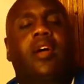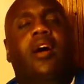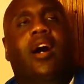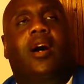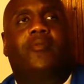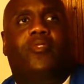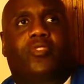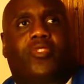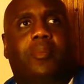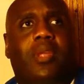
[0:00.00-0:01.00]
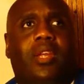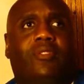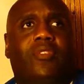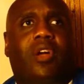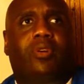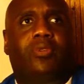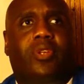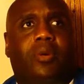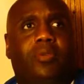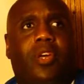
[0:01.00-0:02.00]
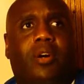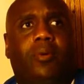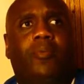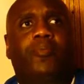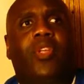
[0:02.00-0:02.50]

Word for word: Um, for many of y'all who don't know,